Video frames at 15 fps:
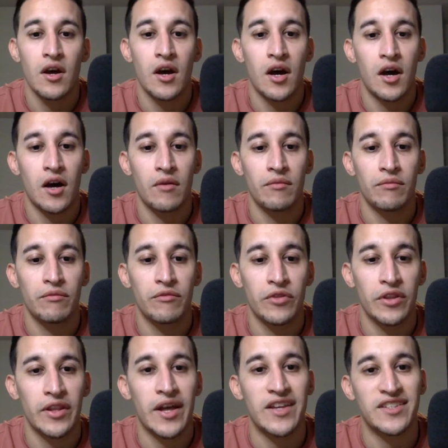for the
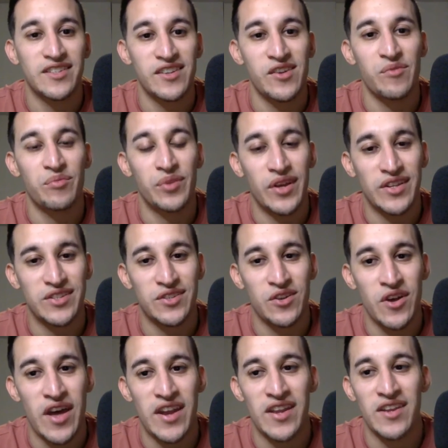last year plus,
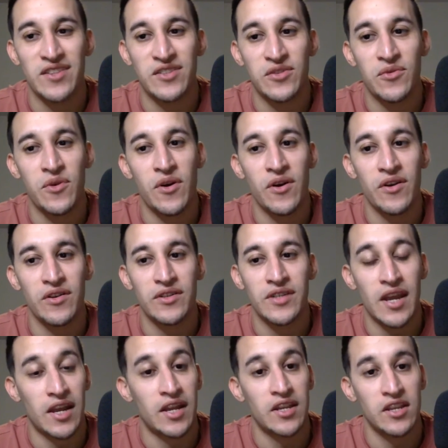heading into our
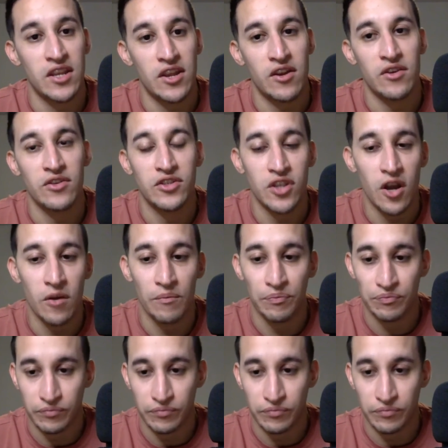2nd year. So,